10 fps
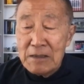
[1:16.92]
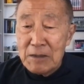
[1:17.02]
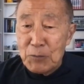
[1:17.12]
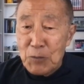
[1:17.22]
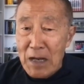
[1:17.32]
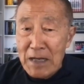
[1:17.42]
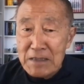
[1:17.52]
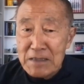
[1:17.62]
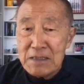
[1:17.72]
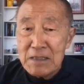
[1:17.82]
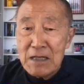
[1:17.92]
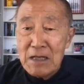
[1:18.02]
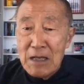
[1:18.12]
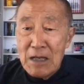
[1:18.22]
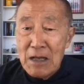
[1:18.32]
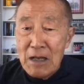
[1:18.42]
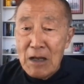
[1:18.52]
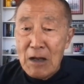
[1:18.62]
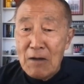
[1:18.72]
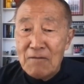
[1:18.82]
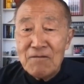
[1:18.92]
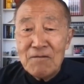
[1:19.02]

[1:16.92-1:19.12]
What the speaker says: the rights of